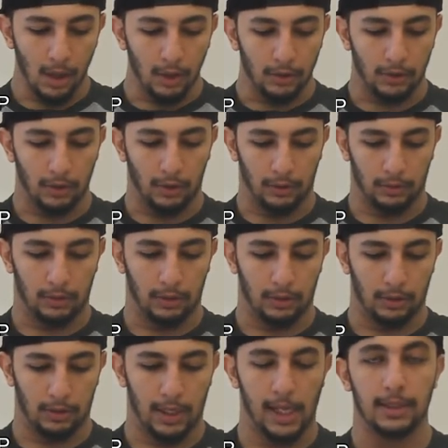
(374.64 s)
So
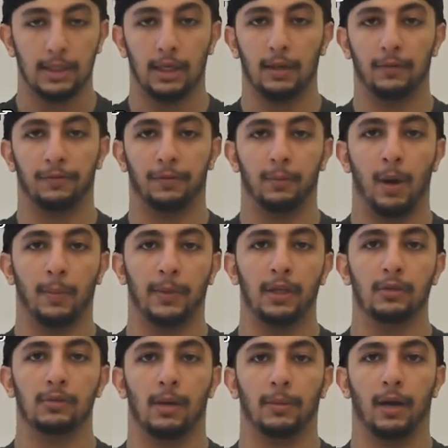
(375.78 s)
that's it for my
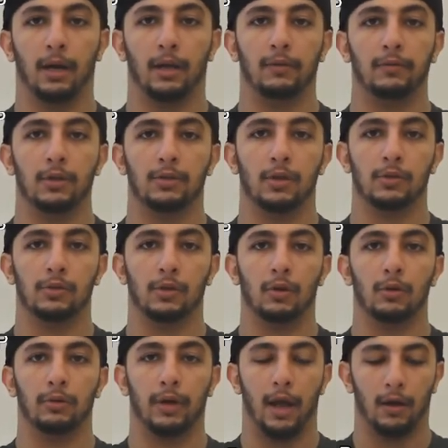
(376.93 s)
meals. I'm gonna give you the
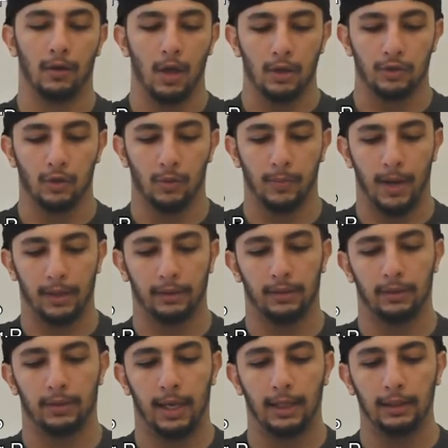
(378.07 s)
total now. So my
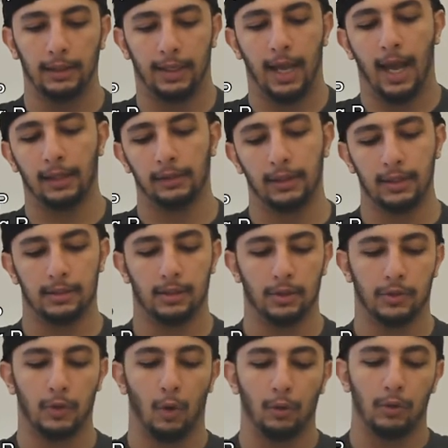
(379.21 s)
daily calories, the
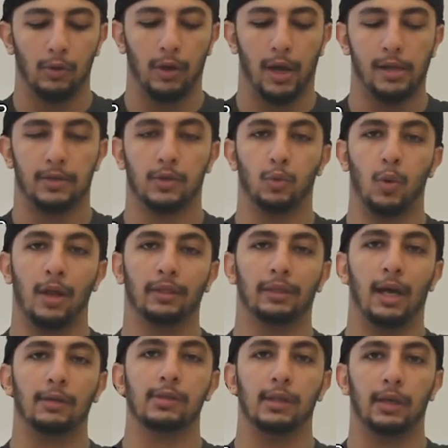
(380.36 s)
total, it's
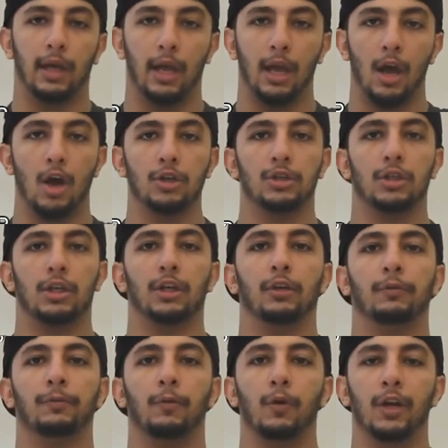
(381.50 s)

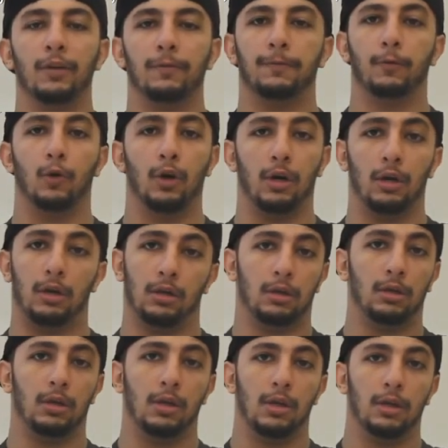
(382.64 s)
1,844.
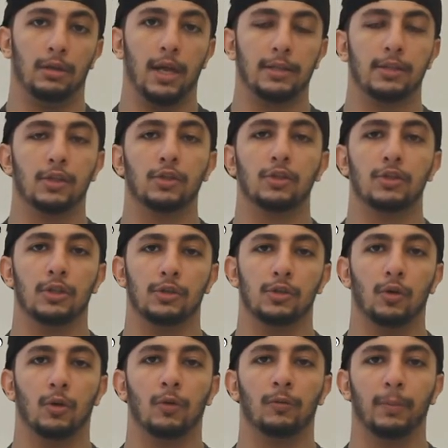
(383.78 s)
That's the
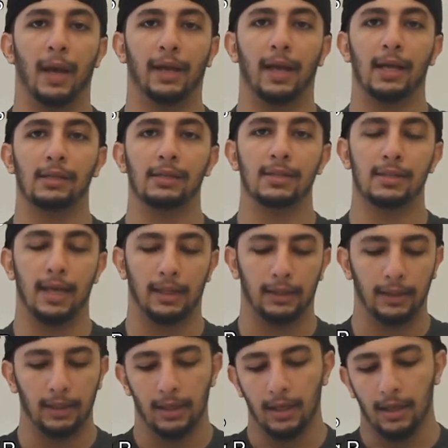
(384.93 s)
total of my calories
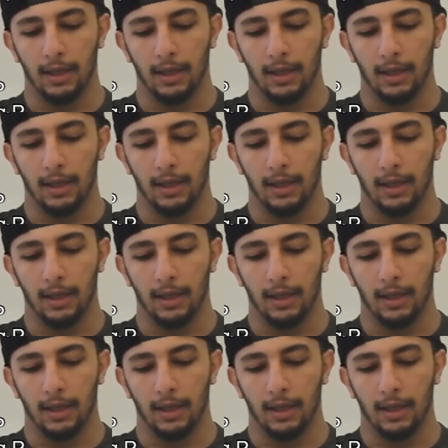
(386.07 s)
daily.